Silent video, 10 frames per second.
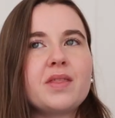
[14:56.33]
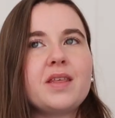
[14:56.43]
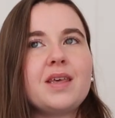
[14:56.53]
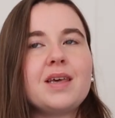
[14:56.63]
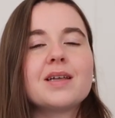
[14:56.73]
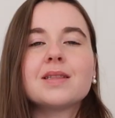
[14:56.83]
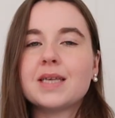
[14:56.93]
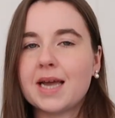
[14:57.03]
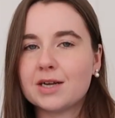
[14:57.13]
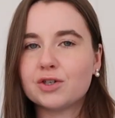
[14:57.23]
the
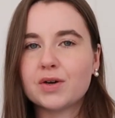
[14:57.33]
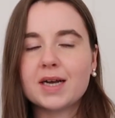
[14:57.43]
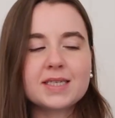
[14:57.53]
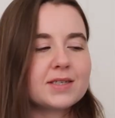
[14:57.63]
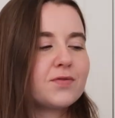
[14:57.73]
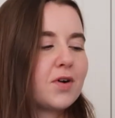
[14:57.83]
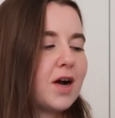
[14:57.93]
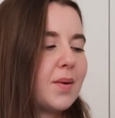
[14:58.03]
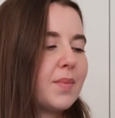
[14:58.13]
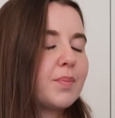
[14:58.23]
Leanne dress
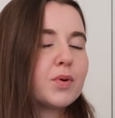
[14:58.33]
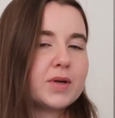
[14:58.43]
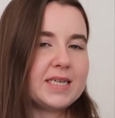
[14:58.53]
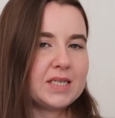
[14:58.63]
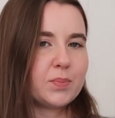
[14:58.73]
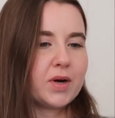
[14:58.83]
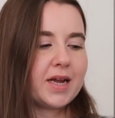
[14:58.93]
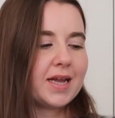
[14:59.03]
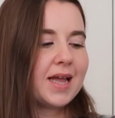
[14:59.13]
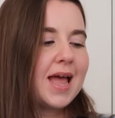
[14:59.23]
from
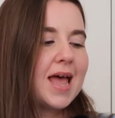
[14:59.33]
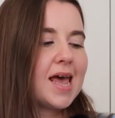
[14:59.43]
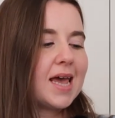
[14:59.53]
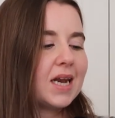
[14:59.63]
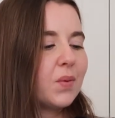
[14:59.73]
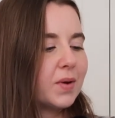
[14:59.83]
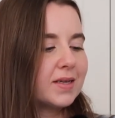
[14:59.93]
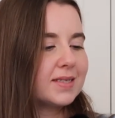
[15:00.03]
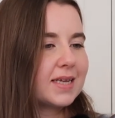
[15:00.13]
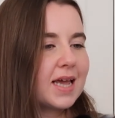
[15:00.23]
pre-spring, and I
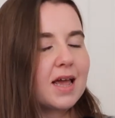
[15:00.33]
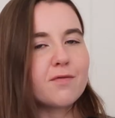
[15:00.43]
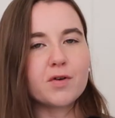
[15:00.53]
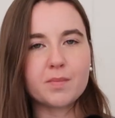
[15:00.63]
will say, for